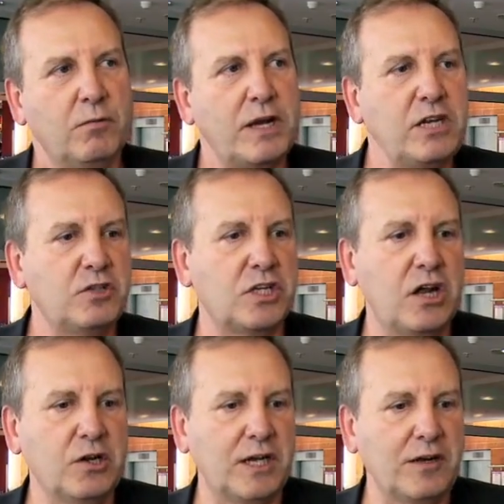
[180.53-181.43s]
When you
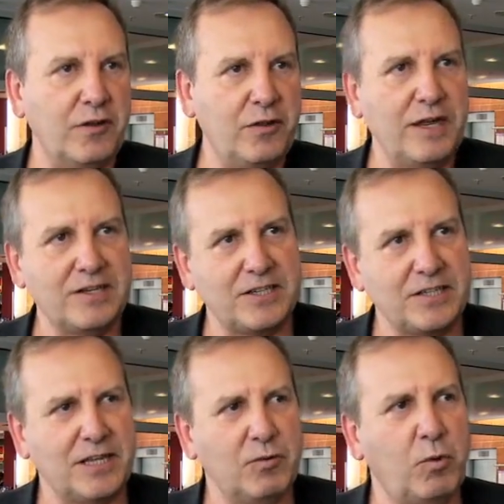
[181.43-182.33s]
start looking at the theatres
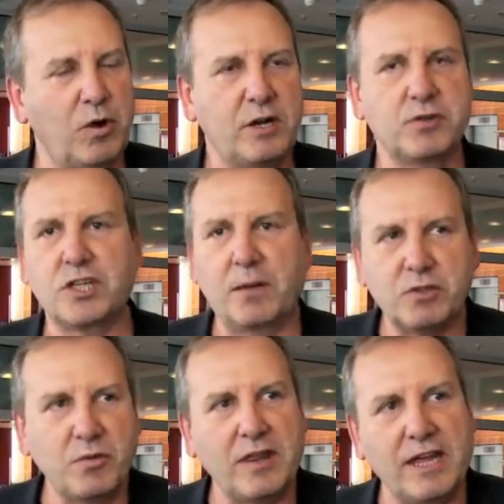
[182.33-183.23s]
and think, well, what else
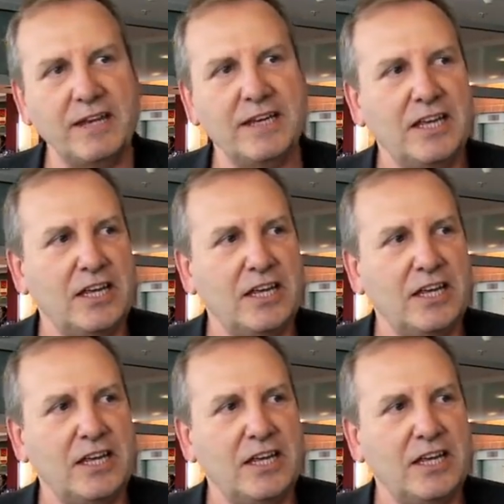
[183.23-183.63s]
comes with it?